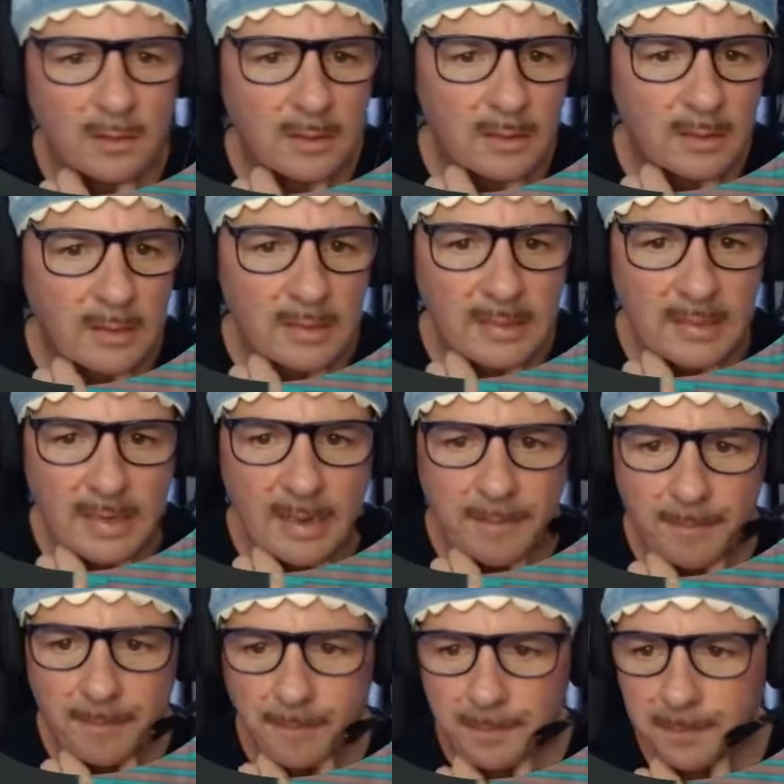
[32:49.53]
Yeah.
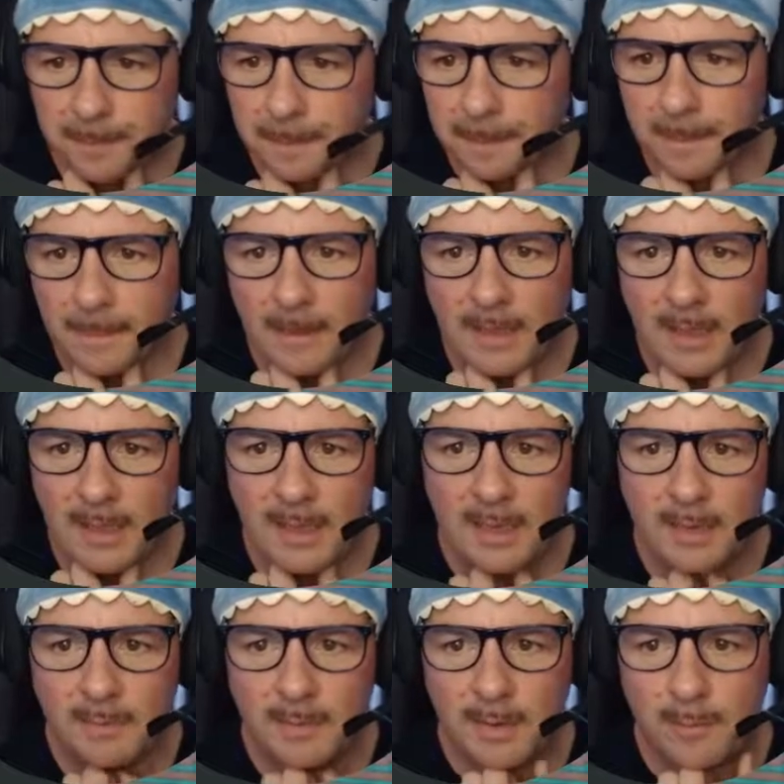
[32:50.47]

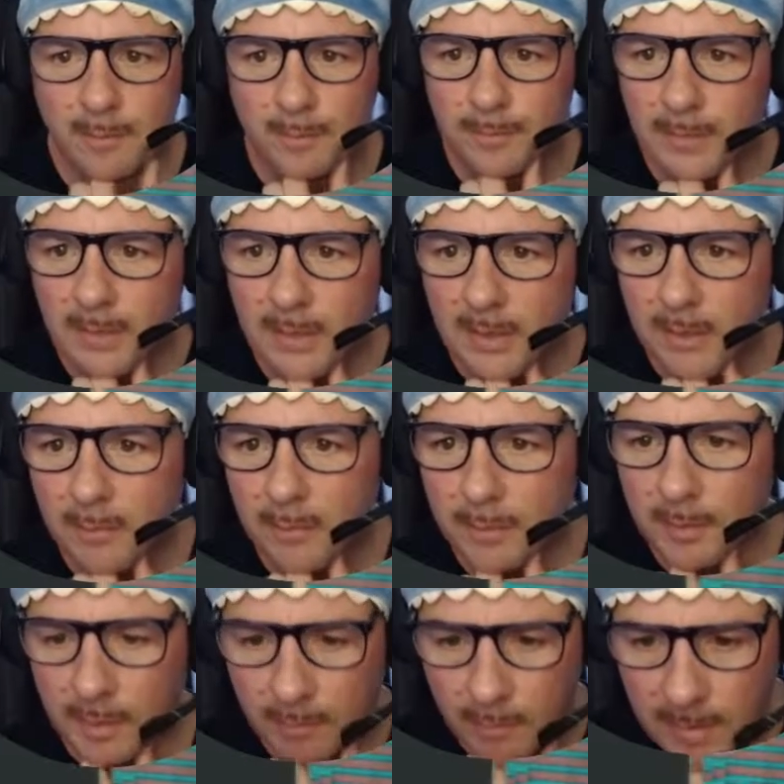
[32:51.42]
There we go. What
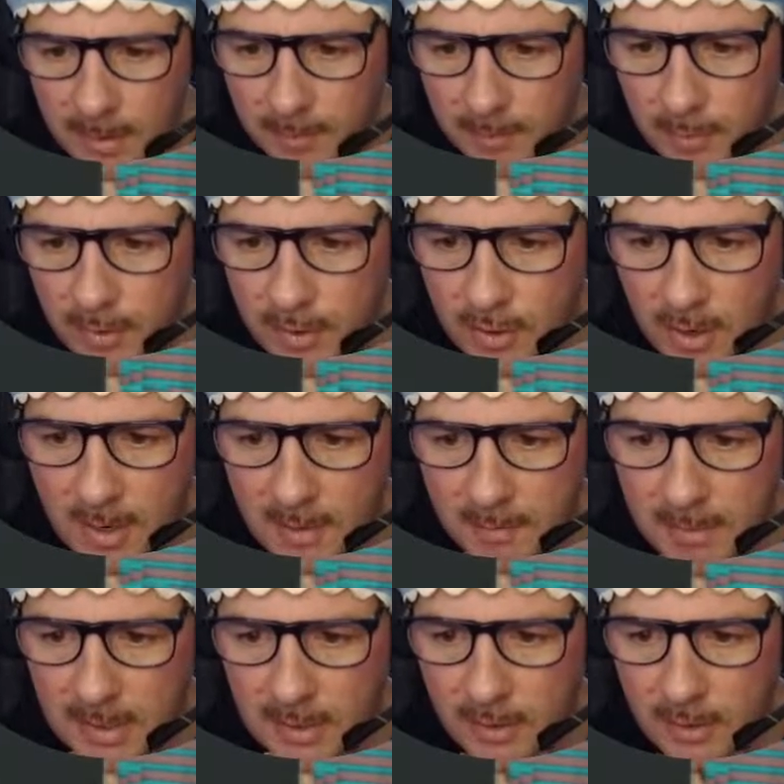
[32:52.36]
do we got? 1.9
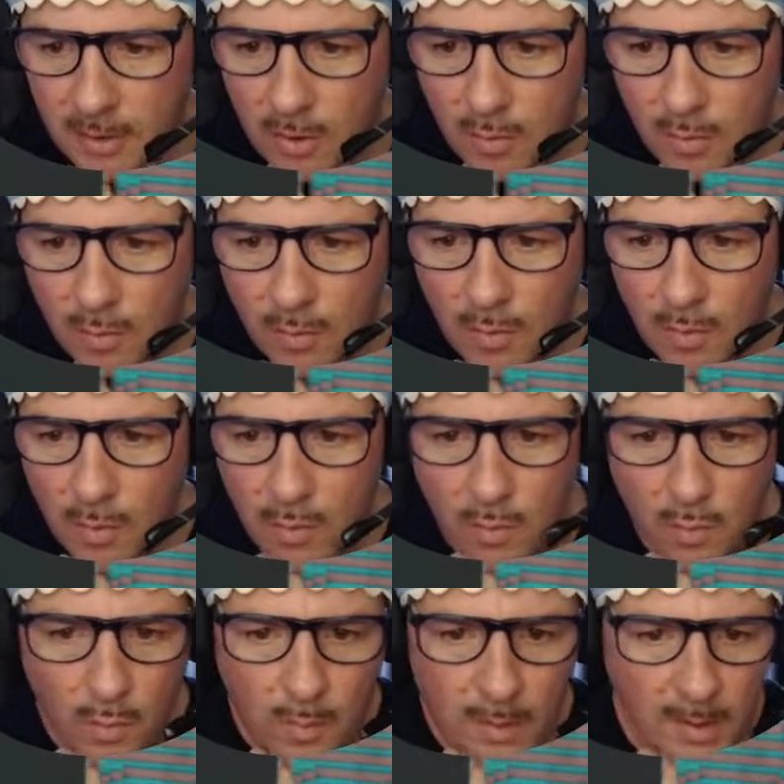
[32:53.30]
million.
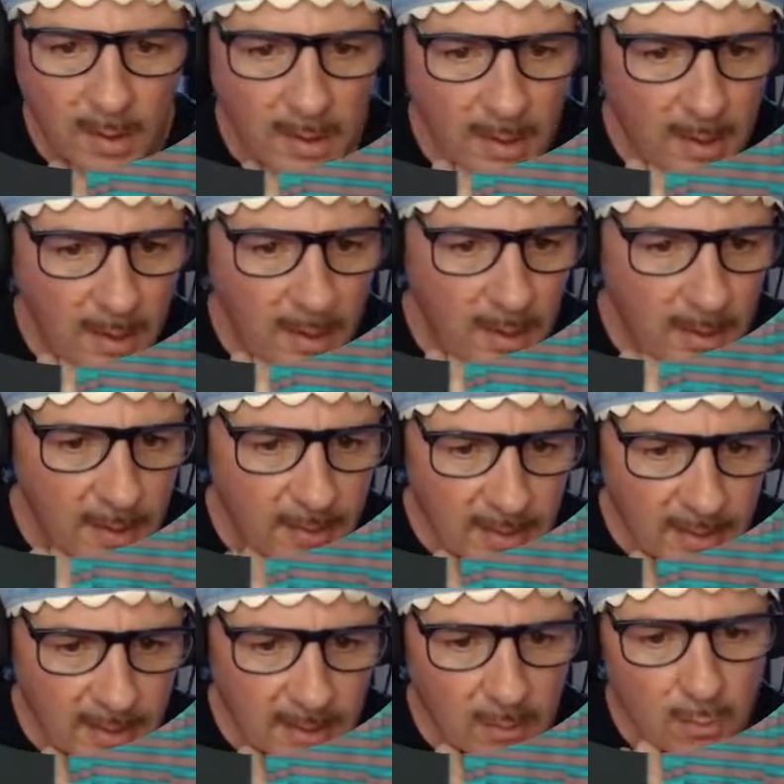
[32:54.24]
No. I
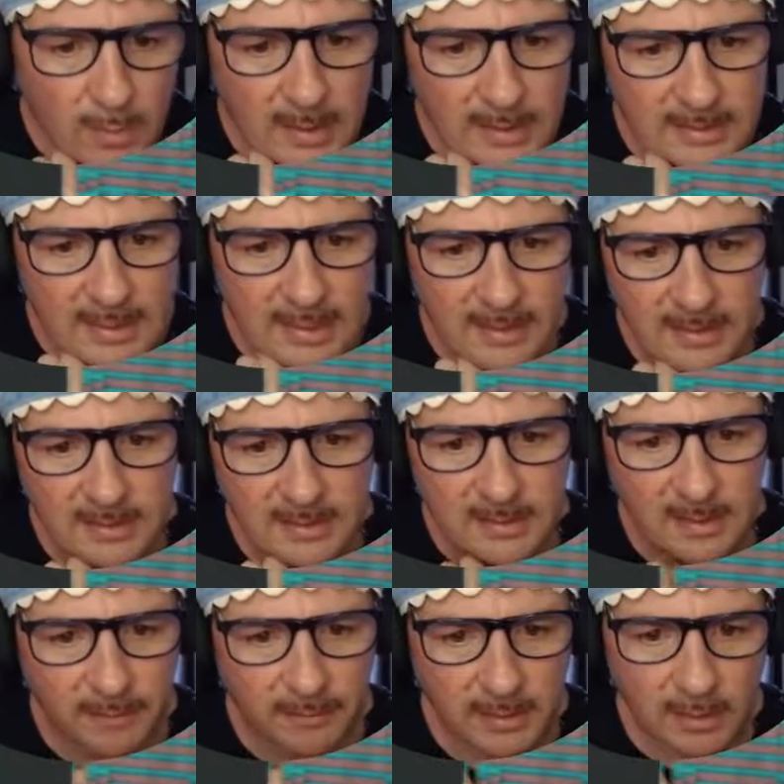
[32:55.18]
think, let's get
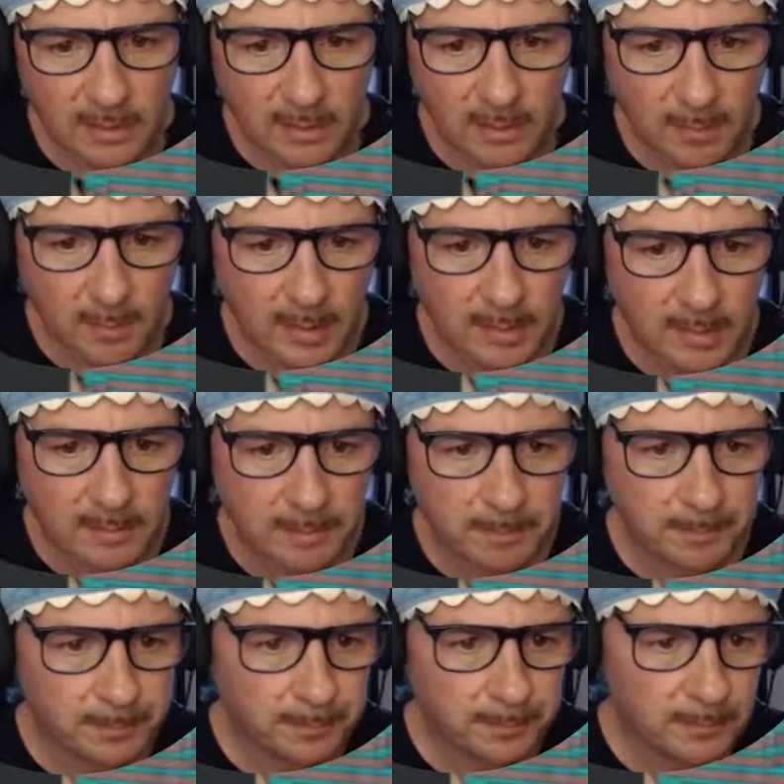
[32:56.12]
this lovely looking one.
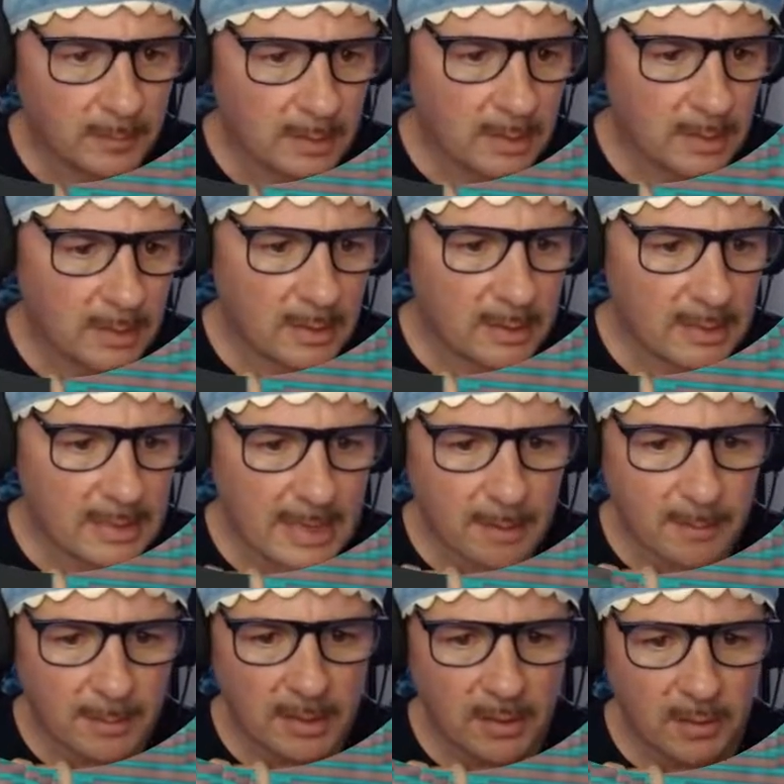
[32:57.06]

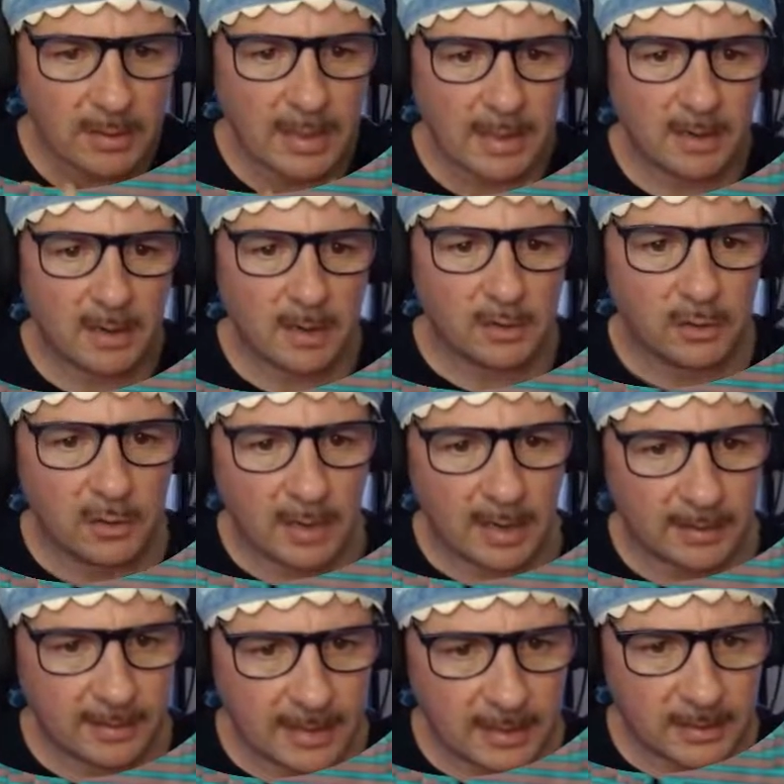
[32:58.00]
Yeah, we can do that. I do
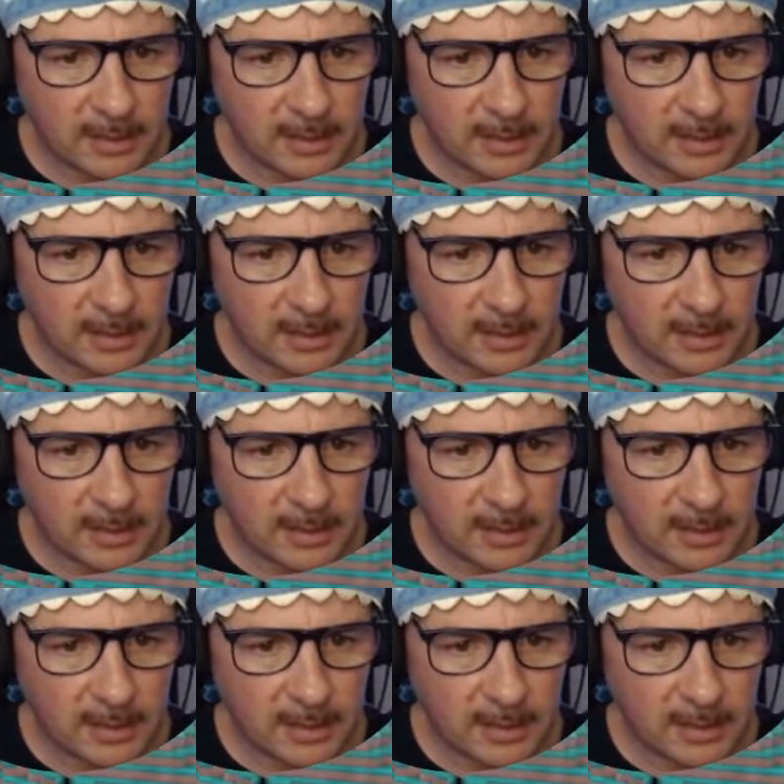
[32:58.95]
like that.